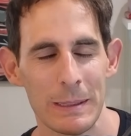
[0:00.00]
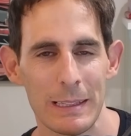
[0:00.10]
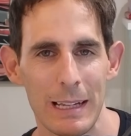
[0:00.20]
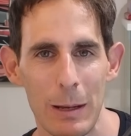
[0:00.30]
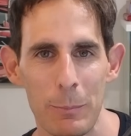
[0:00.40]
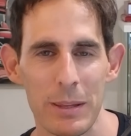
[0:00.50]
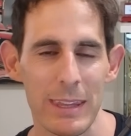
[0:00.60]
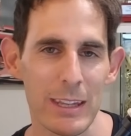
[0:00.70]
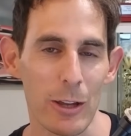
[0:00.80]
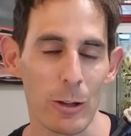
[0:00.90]
But there
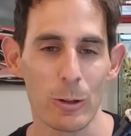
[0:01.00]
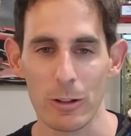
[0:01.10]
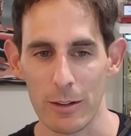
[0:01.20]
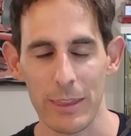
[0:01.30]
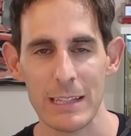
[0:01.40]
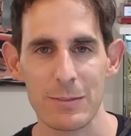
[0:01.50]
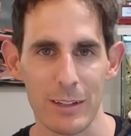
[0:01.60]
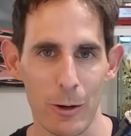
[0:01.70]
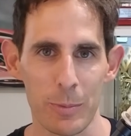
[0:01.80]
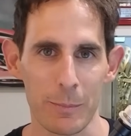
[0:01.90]
you go. Look, thanks for
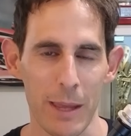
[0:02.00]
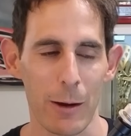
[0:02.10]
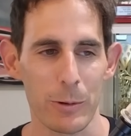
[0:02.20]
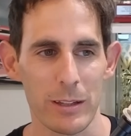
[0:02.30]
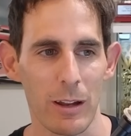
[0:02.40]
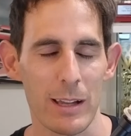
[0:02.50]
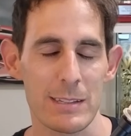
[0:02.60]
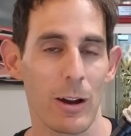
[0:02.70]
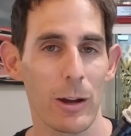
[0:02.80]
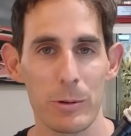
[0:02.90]
helping me out with the lights.
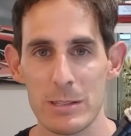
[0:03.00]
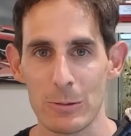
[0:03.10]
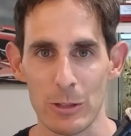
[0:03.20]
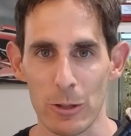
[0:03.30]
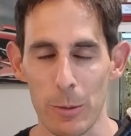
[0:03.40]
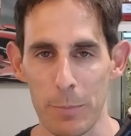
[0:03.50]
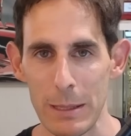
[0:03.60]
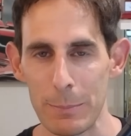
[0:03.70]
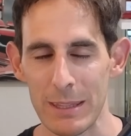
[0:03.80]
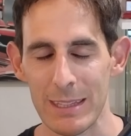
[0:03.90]
I always thought you got the
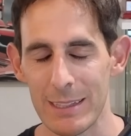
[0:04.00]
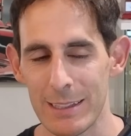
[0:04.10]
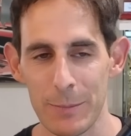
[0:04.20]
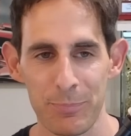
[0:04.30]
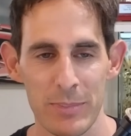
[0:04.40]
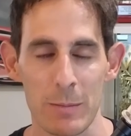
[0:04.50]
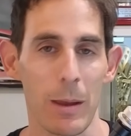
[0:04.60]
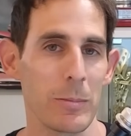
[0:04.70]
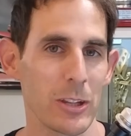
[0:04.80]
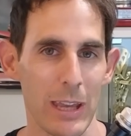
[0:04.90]
beep in the ear.
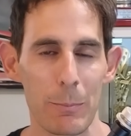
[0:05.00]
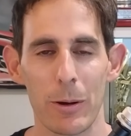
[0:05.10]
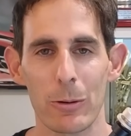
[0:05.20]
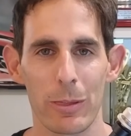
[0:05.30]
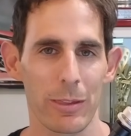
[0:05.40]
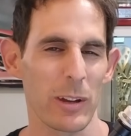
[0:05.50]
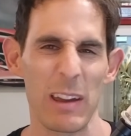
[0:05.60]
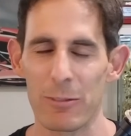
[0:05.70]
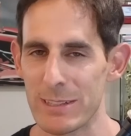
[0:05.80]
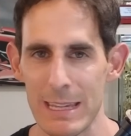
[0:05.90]
Maybe you get both, or
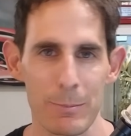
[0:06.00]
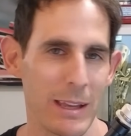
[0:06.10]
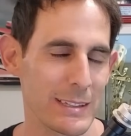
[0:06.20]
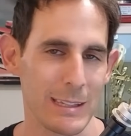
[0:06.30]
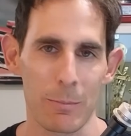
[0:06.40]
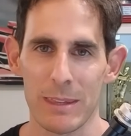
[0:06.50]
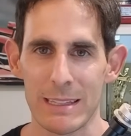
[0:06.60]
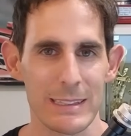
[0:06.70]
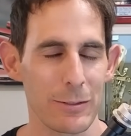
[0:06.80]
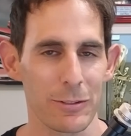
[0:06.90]
every team has something
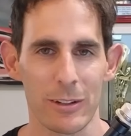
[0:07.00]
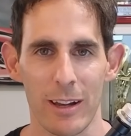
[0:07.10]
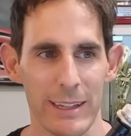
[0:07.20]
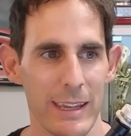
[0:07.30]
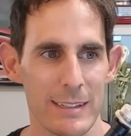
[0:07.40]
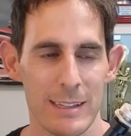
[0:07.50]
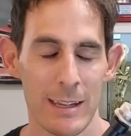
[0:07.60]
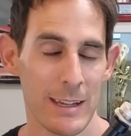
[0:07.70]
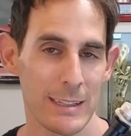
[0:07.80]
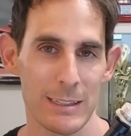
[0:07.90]
different, I guess.
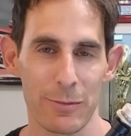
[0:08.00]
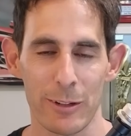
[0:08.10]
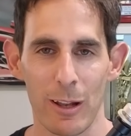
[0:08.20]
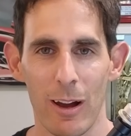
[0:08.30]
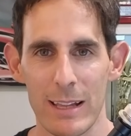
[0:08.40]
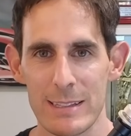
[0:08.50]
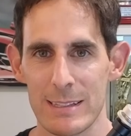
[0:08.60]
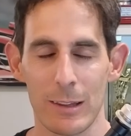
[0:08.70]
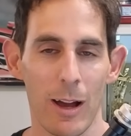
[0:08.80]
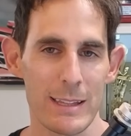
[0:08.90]
Different
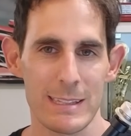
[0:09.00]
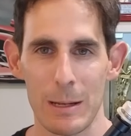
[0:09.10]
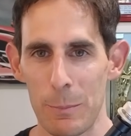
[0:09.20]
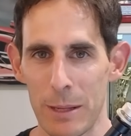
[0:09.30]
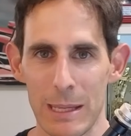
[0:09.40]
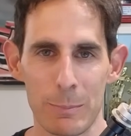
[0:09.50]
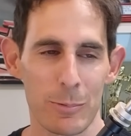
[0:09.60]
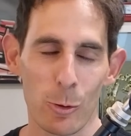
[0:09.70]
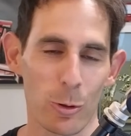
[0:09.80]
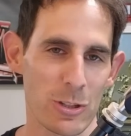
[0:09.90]
lights and beep,
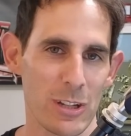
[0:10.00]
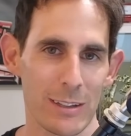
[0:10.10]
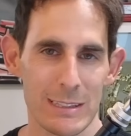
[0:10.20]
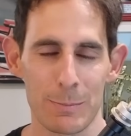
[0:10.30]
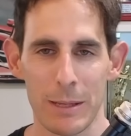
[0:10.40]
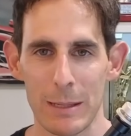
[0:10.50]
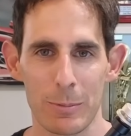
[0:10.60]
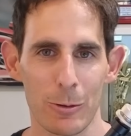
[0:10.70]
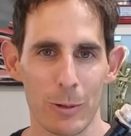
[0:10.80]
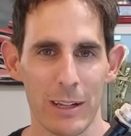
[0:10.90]
or just beep,
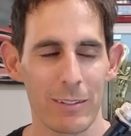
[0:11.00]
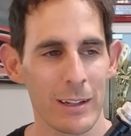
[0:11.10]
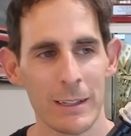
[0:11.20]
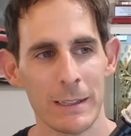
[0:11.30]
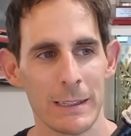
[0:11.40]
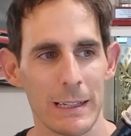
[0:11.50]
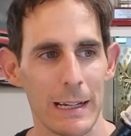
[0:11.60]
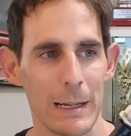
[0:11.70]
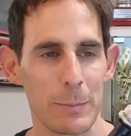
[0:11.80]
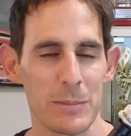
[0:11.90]
or whatever.
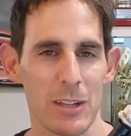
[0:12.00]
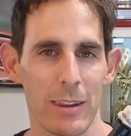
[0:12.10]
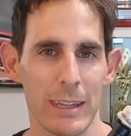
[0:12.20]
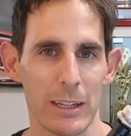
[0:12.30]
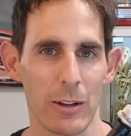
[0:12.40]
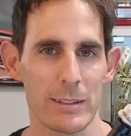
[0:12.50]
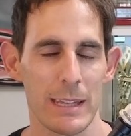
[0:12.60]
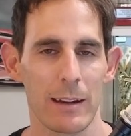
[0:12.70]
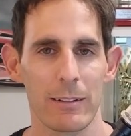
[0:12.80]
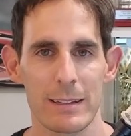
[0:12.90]
So there you go,
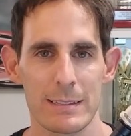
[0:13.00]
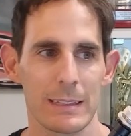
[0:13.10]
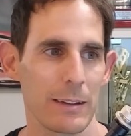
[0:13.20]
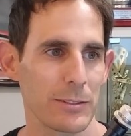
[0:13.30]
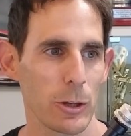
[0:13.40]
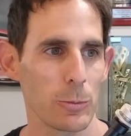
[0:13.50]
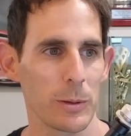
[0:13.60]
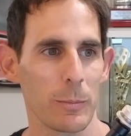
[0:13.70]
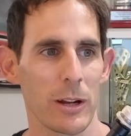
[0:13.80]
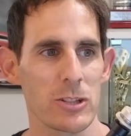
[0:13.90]
DRS left
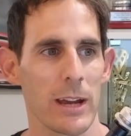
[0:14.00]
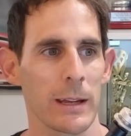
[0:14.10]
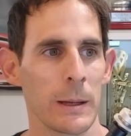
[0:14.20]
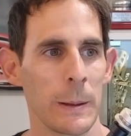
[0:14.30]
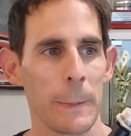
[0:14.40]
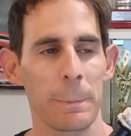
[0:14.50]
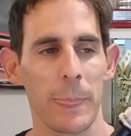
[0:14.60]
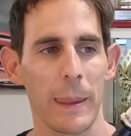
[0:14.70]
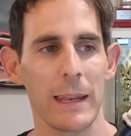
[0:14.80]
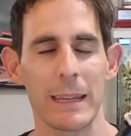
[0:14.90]
open by Jack.
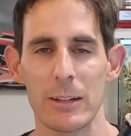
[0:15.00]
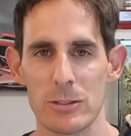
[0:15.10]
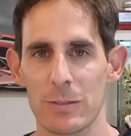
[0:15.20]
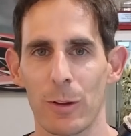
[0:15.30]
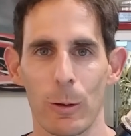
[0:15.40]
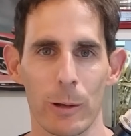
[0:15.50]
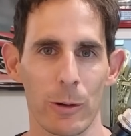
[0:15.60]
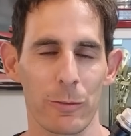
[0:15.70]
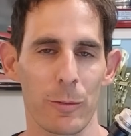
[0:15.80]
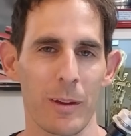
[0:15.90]
And again, just following
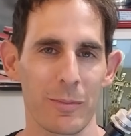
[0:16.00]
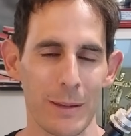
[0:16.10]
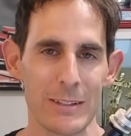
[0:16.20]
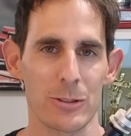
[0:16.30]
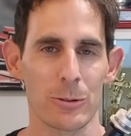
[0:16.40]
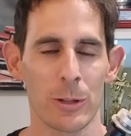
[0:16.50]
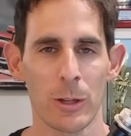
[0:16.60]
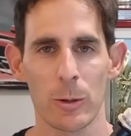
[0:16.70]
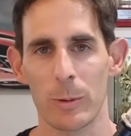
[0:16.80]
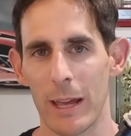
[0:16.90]
on from FP2,
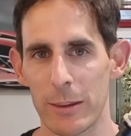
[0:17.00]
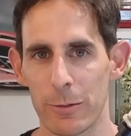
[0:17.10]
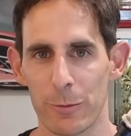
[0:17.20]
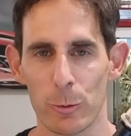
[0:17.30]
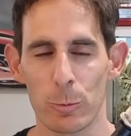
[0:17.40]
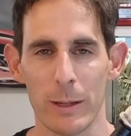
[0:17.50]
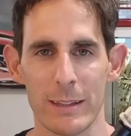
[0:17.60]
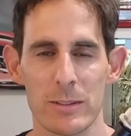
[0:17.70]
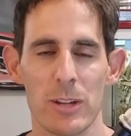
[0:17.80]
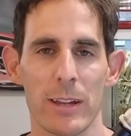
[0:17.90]
we had the full
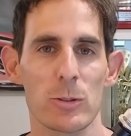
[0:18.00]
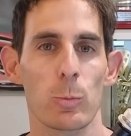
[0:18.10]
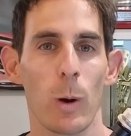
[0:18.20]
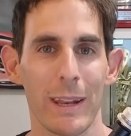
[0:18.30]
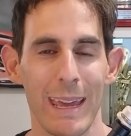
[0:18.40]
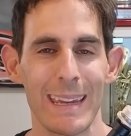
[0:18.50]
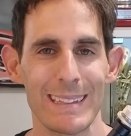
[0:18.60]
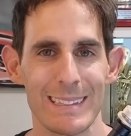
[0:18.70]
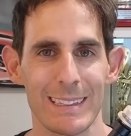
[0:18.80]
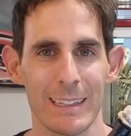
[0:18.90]
wind change
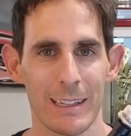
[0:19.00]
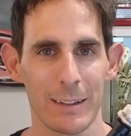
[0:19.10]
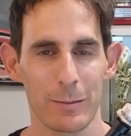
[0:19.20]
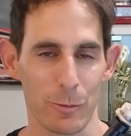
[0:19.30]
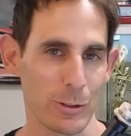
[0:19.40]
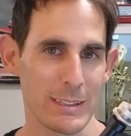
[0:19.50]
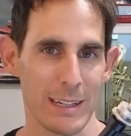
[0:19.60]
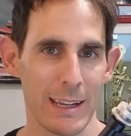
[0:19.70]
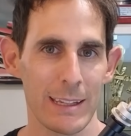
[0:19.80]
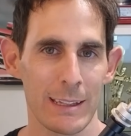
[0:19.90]
180 for
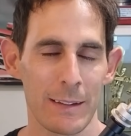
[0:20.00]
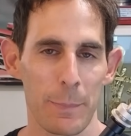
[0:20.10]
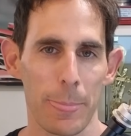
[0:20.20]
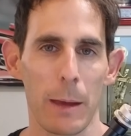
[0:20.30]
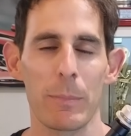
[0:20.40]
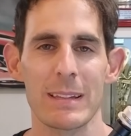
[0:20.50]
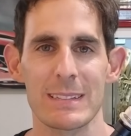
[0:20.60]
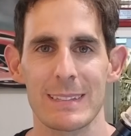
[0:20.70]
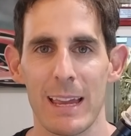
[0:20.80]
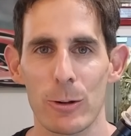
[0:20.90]
today. That means a
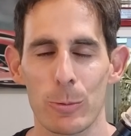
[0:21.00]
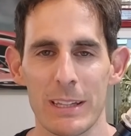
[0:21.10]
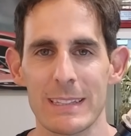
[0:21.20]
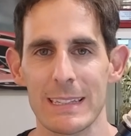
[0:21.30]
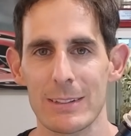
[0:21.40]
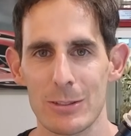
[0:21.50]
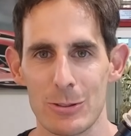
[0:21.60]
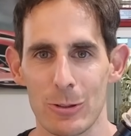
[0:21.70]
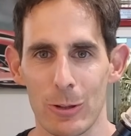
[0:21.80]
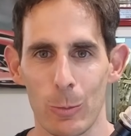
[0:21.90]
tailwind into
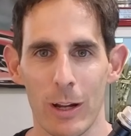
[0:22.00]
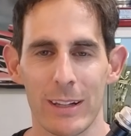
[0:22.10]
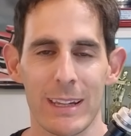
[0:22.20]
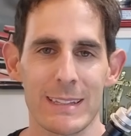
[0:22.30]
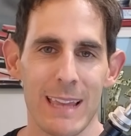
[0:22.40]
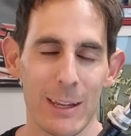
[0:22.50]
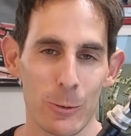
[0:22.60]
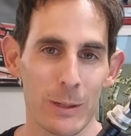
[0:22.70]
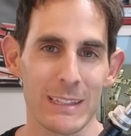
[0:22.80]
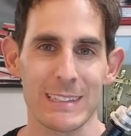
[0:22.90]
turn 1, a
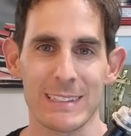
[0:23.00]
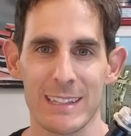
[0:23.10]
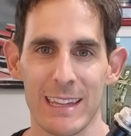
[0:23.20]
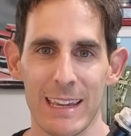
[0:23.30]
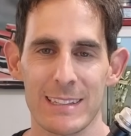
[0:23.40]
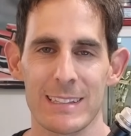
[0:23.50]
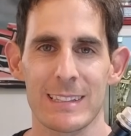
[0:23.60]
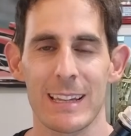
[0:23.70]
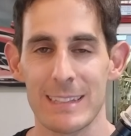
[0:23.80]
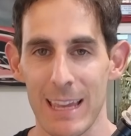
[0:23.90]
tailwind into the Esses,
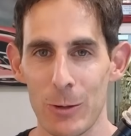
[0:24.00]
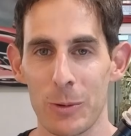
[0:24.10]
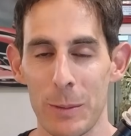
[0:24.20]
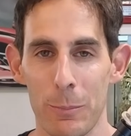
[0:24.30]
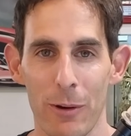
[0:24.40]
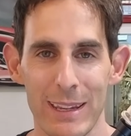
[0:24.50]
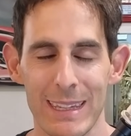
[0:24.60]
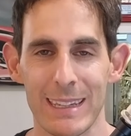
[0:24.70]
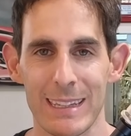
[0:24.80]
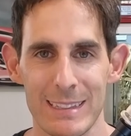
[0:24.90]
a tailwind
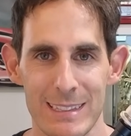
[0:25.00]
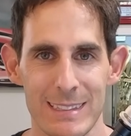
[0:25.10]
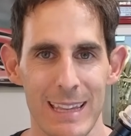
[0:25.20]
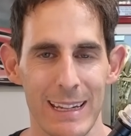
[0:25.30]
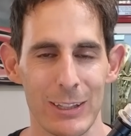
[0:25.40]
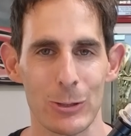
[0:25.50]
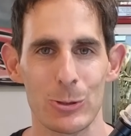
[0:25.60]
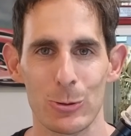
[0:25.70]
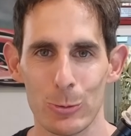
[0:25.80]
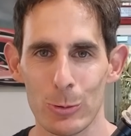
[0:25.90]
braking into Degner
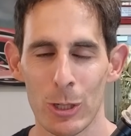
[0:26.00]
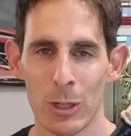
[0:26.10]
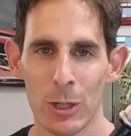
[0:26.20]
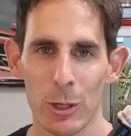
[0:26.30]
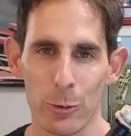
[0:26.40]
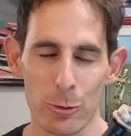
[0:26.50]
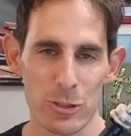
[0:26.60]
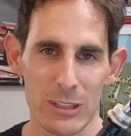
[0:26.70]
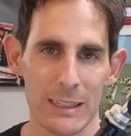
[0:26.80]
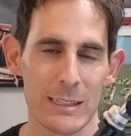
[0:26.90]
2,
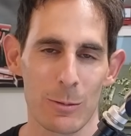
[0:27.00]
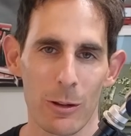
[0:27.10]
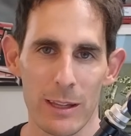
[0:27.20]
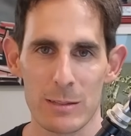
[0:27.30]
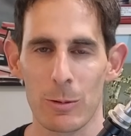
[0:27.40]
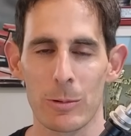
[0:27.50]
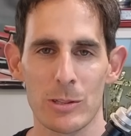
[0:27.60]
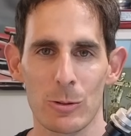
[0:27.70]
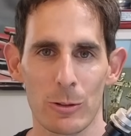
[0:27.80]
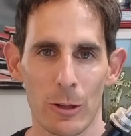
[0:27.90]
crucially as well. That's where we
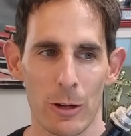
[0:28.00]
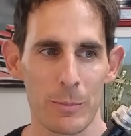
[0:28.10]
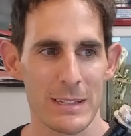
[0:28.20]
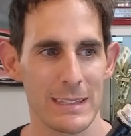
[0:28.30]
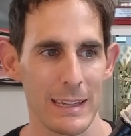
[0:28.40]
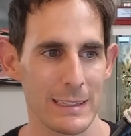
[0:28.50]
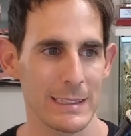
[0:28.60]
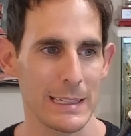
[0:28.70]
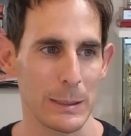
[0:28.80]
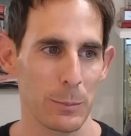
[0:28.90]
saw a lot of mistakes
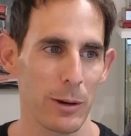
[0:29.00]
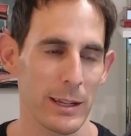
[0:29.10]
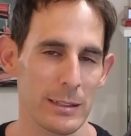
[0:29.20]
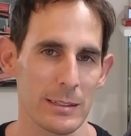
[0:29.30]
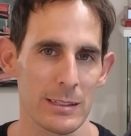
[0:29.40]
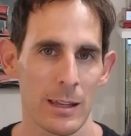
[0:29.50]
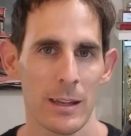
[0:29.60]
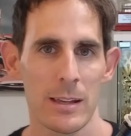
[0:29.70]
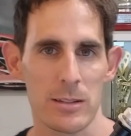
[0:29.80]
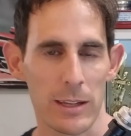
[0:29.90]
in practice.
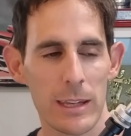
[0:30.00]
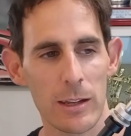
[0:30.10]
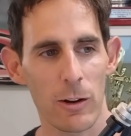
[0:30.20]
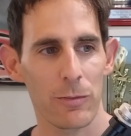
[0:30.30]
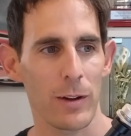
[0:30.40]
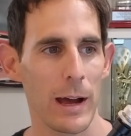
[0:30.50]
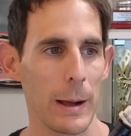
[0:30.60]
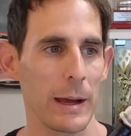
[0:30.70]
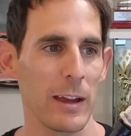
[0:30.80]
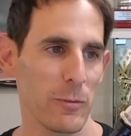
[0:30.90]
So kicking off
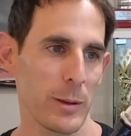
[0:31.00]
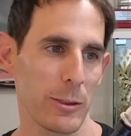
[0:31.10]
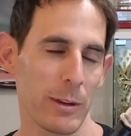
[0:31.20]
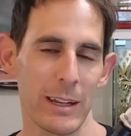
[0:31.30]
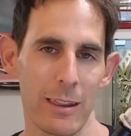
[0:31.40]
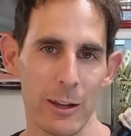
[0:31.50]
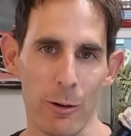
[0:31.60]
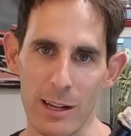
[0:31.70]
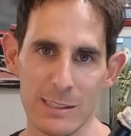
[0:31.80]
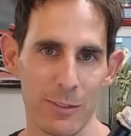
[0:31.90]
FP3, another
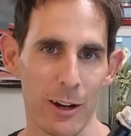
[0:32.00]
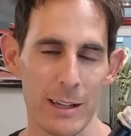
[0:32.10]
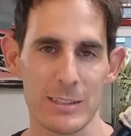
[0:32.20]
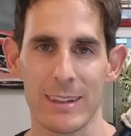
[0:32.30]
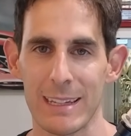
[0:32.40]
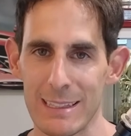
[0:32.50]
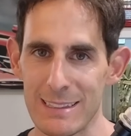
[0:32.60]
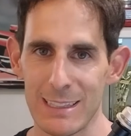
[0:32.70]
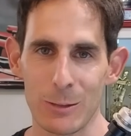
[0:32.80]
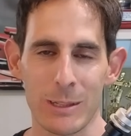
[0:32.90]
grass fire. So they're
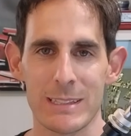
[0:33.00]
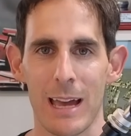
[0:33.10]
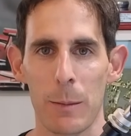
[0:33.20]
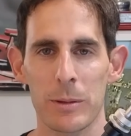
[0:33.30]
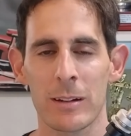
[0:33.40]
continuing to happen.